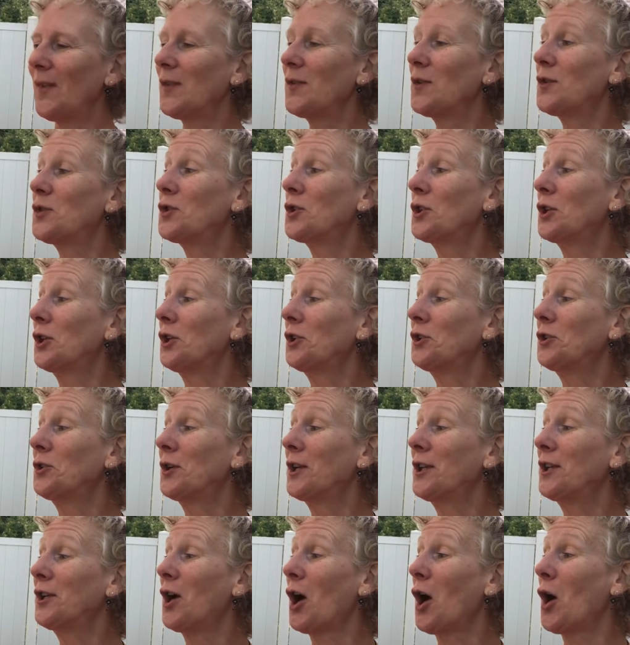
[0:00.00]
The
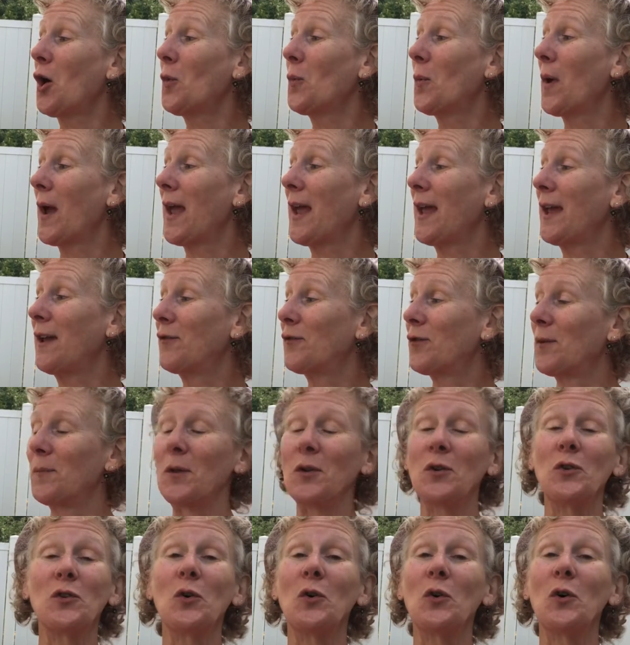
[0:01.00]
children all waved from
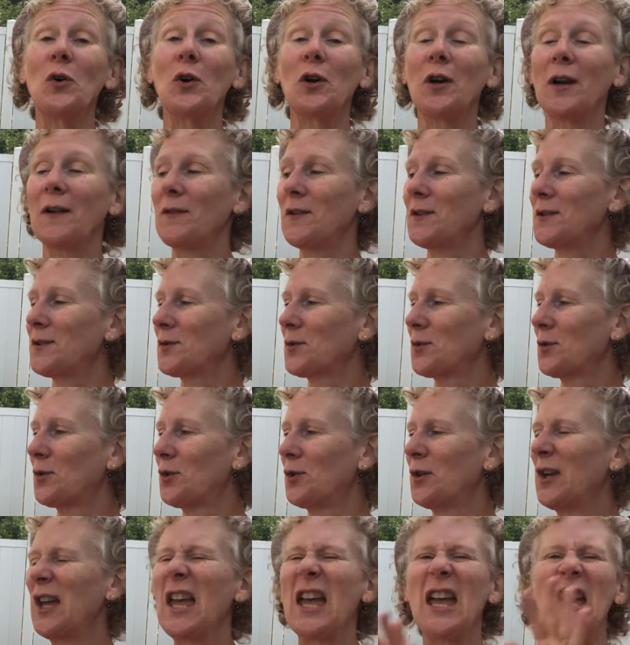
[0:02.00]
the door of the
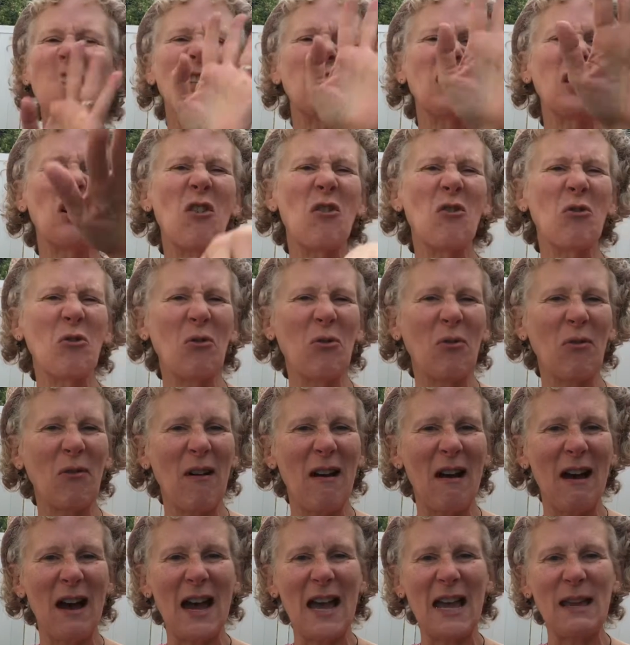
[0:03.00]
school. "Don't
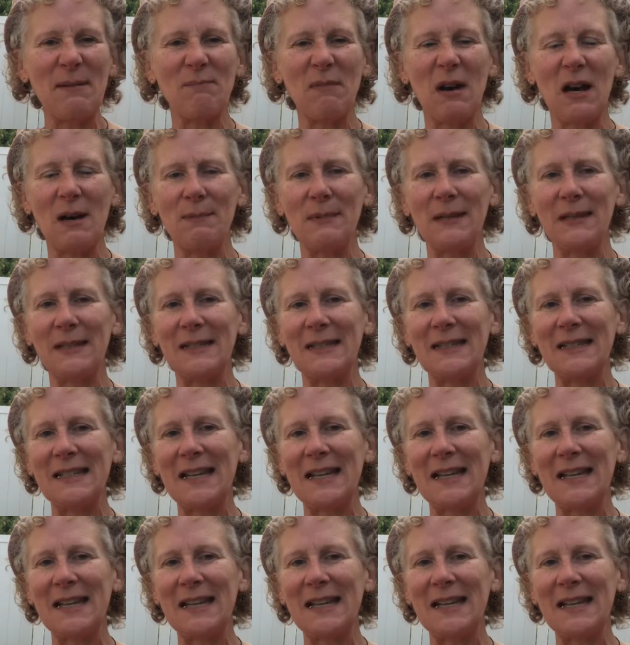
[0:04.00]
cry, Mom and